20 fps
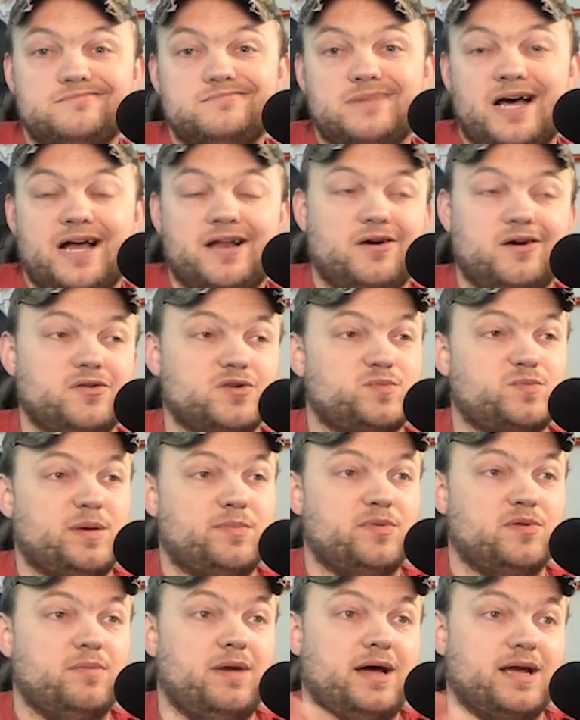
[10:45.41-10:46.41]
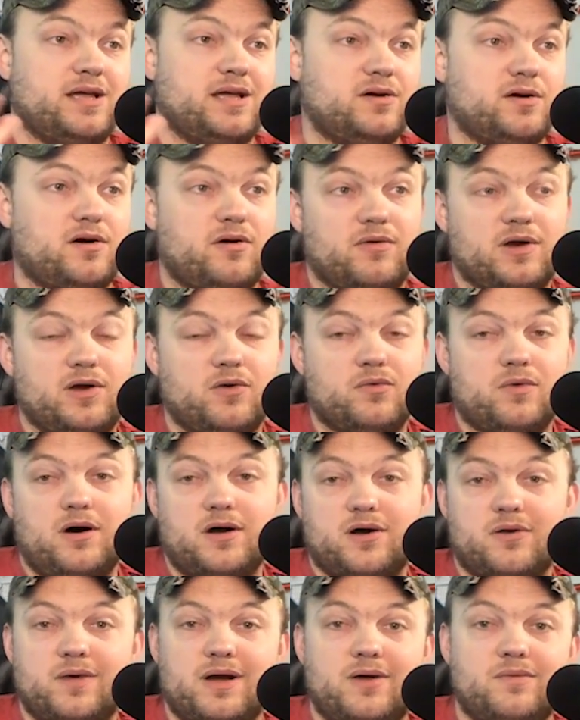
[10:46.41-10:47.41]
I know there's people in my guild already
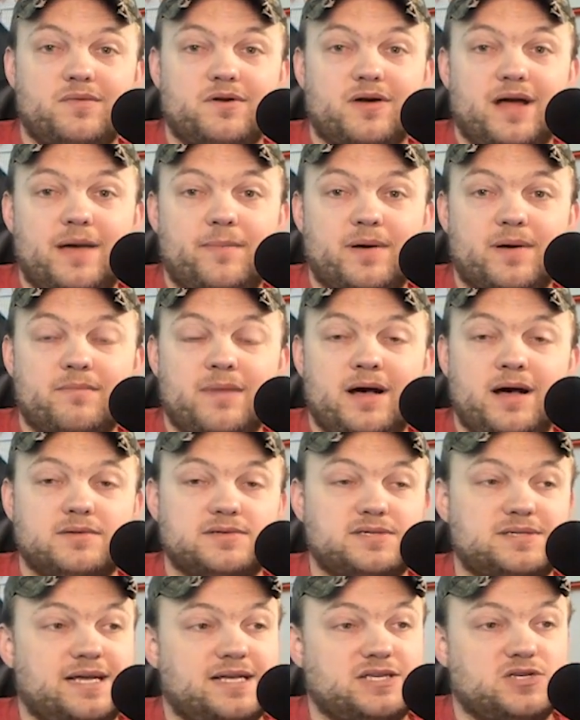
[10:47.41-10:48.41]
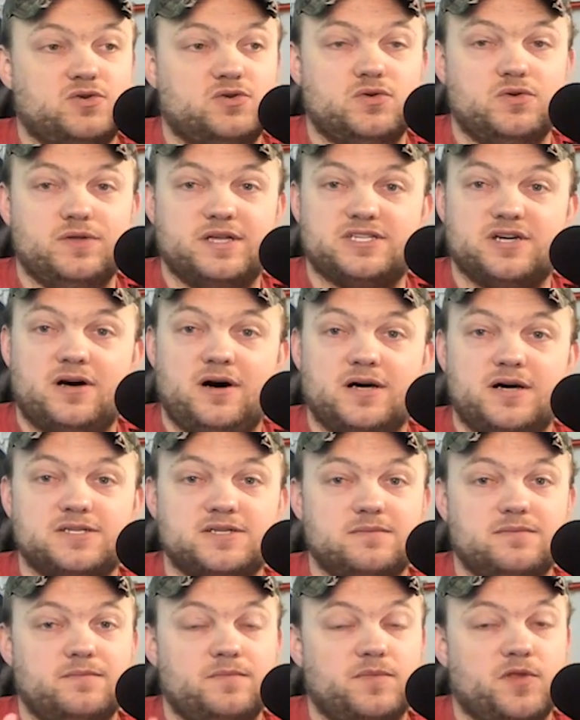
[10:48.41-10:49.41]
walking around with their epic mounts. That's cool. That's
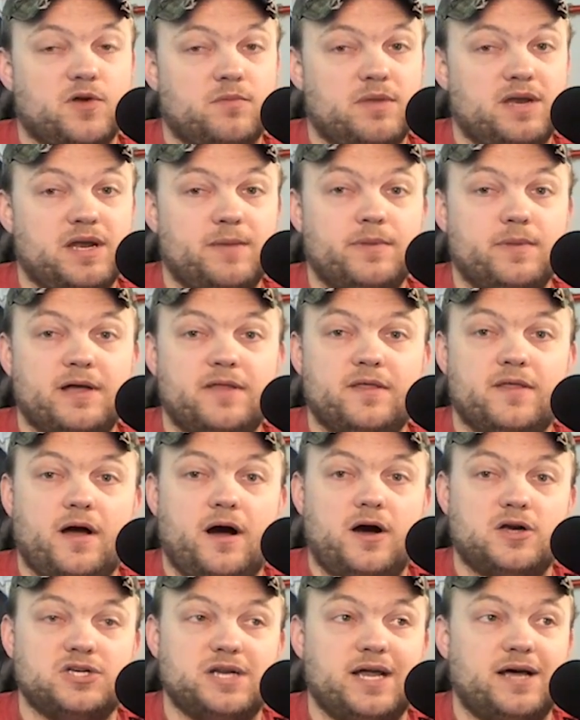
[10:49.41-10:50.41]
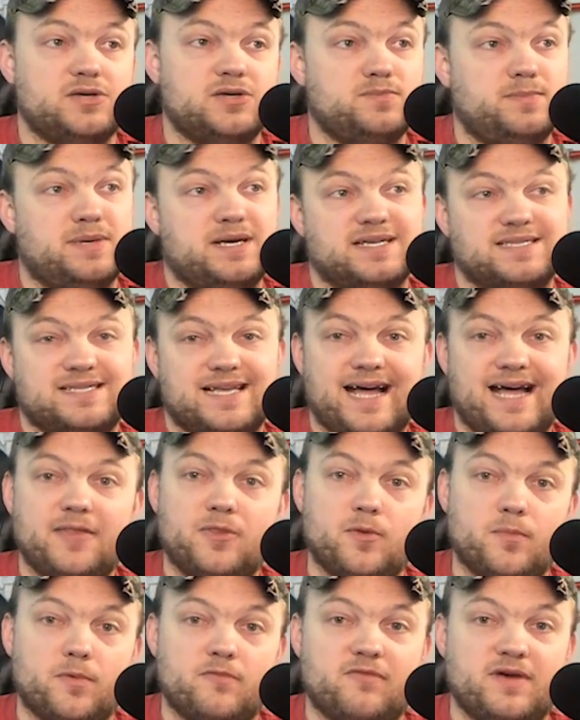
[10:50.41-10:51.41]
awesome. They're manipulating the auction house because they got
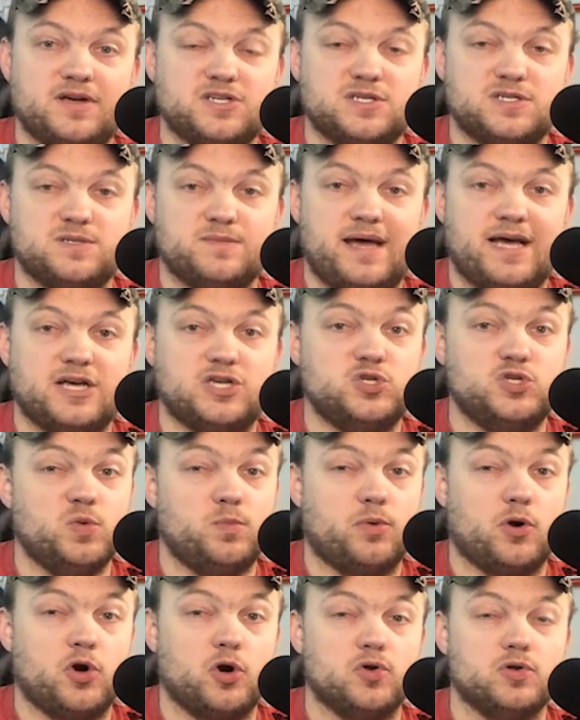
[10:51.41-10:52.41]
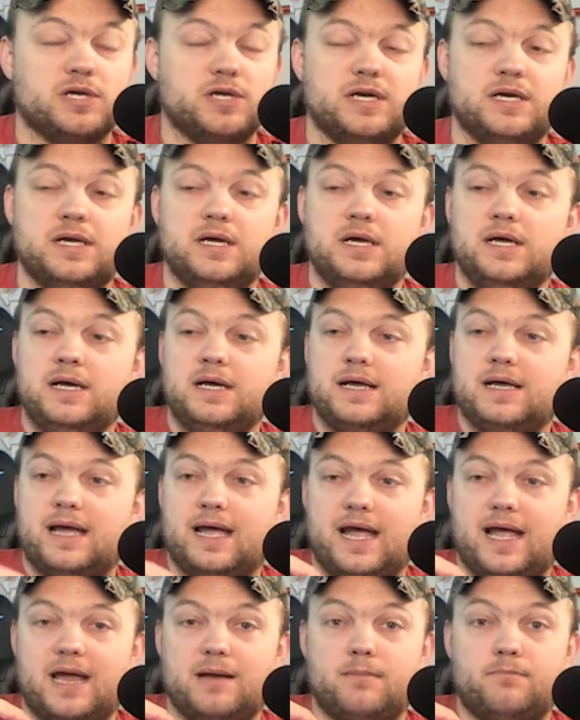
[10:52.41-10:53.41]
their professions max super early,
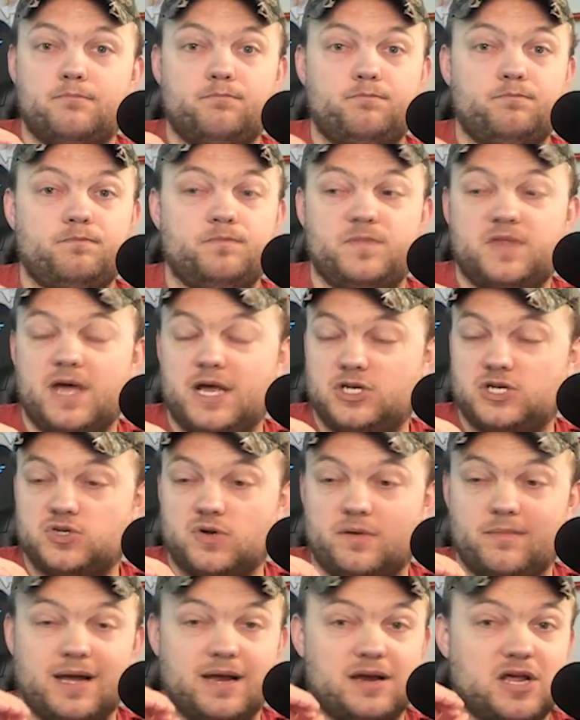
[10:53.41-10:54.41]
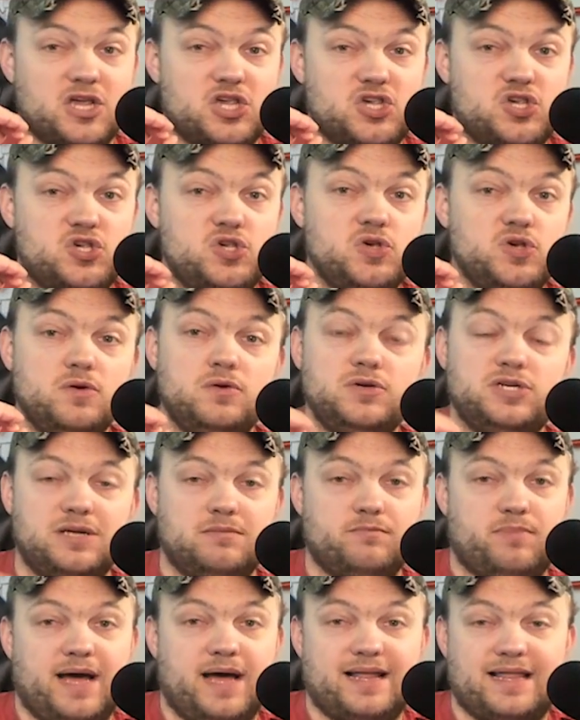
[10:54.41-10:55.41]
and they start making a huge
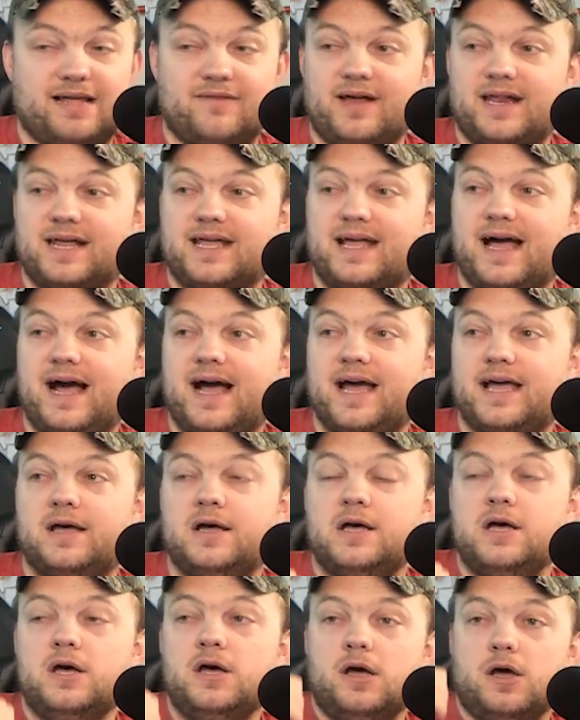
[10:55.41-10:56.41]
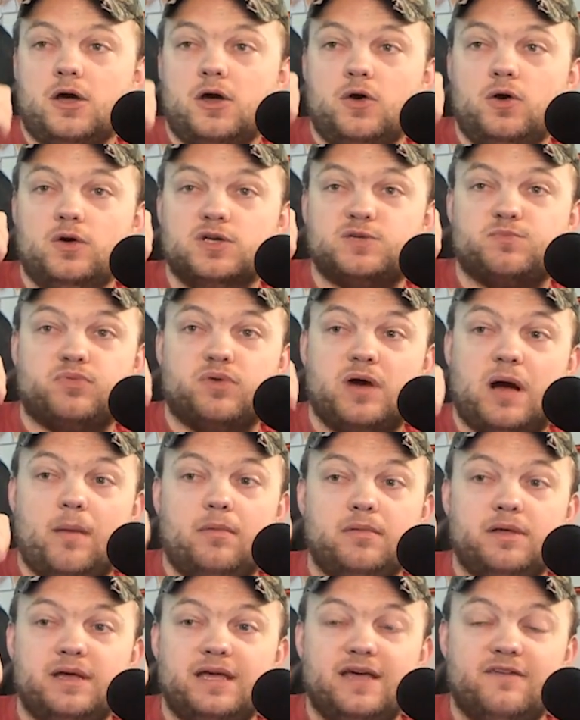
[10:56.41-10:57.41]
impact. I've got a guy who is
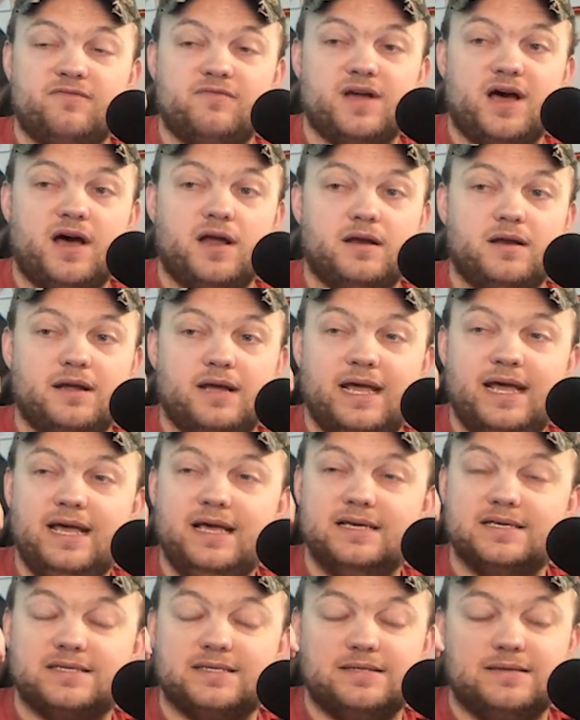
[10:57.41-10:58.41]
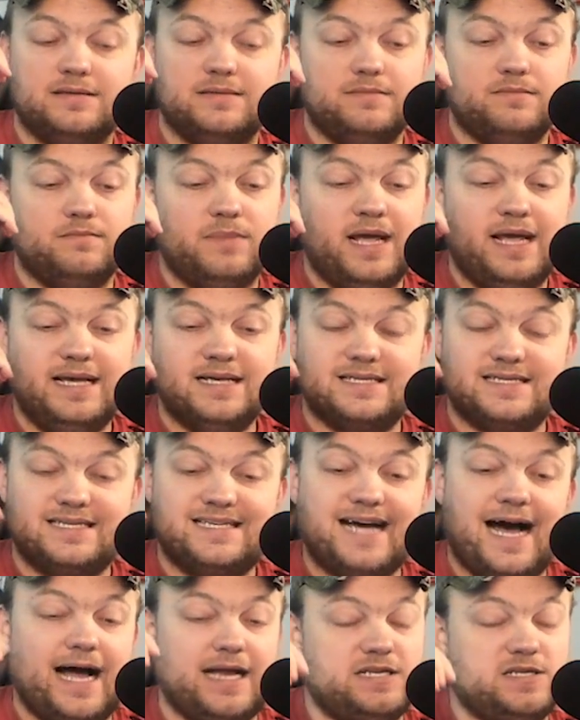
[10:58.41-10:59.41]
probably, if not, he has
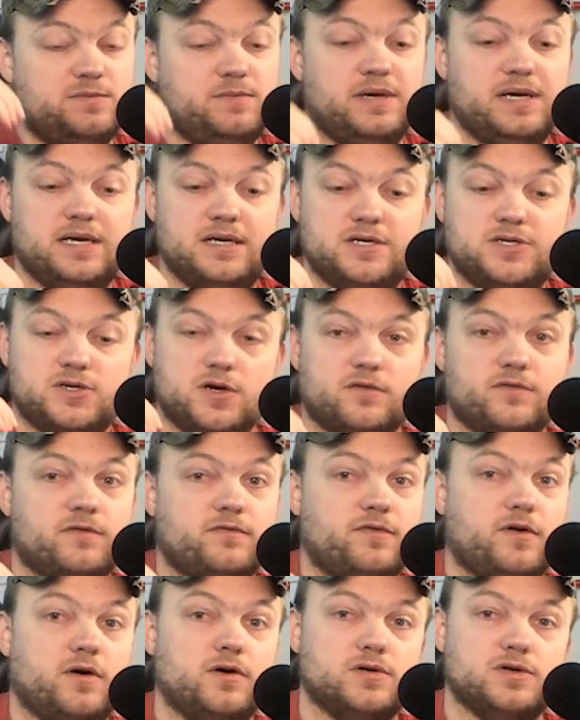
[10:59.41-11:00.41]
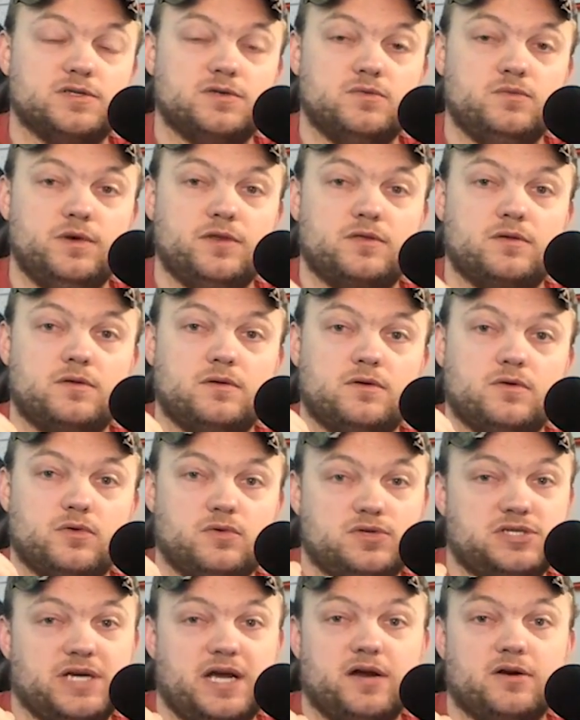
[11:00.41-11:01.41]
got to be server first with
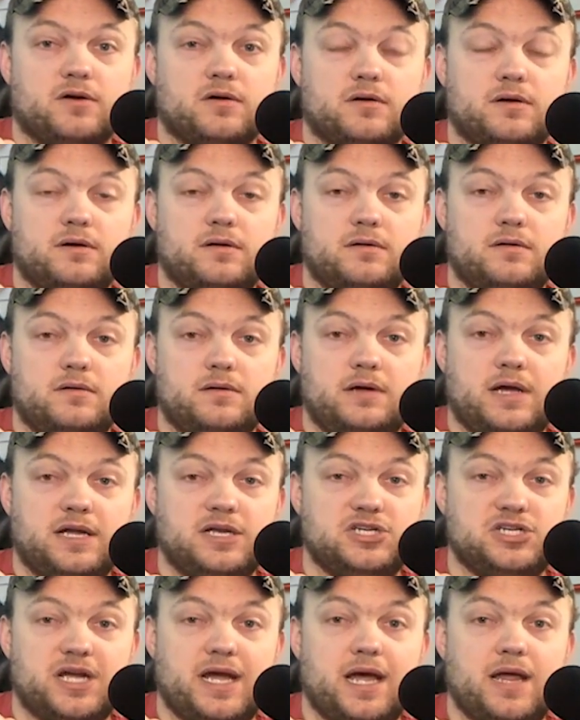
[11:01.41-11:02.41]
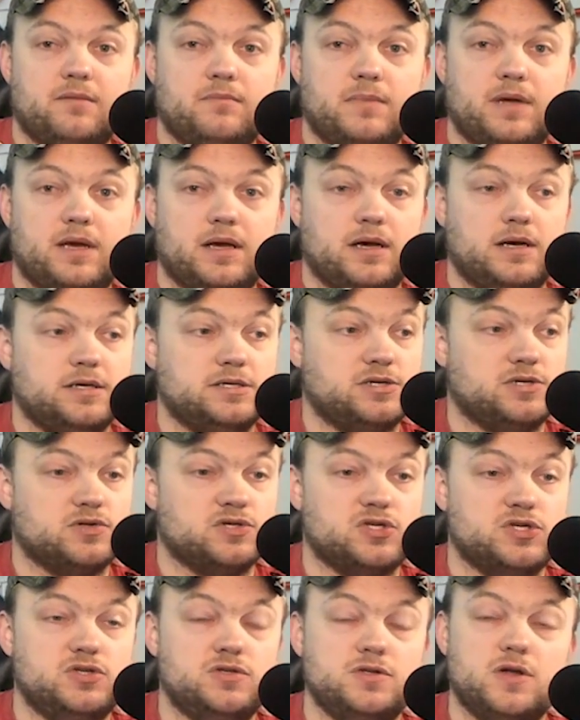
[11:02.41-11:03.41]
Crusader Enchant, because there's
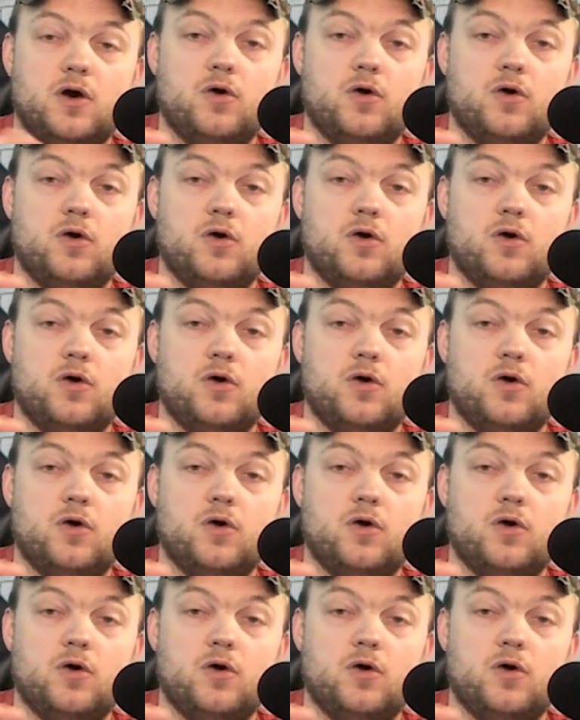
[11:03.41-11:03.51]
no